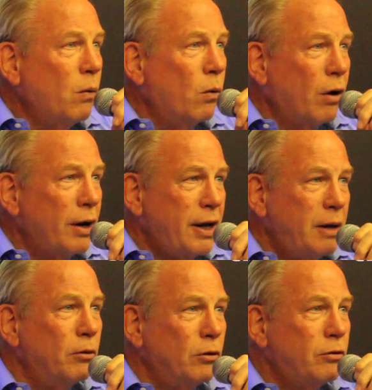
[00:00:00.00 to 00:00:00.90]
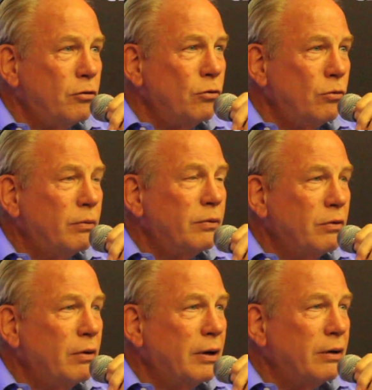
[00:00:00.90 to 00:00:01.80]
were unable to
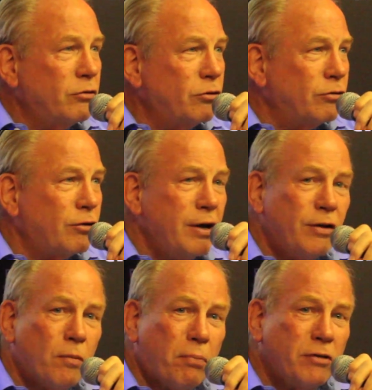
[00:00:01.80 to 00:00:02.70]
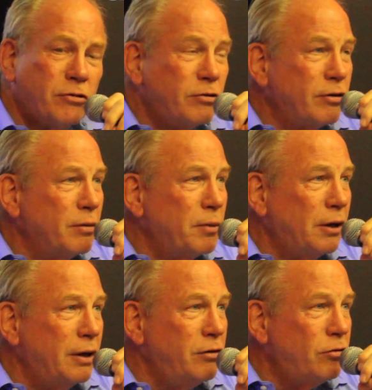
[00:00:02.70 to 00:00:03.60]
sustain their presence in the
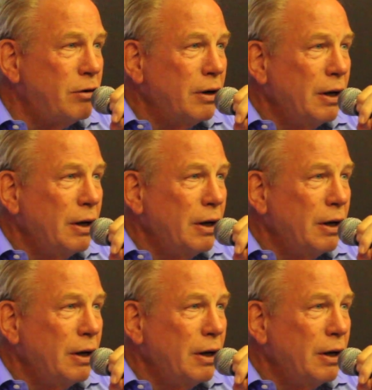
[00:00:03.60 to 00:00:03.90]
Middle East,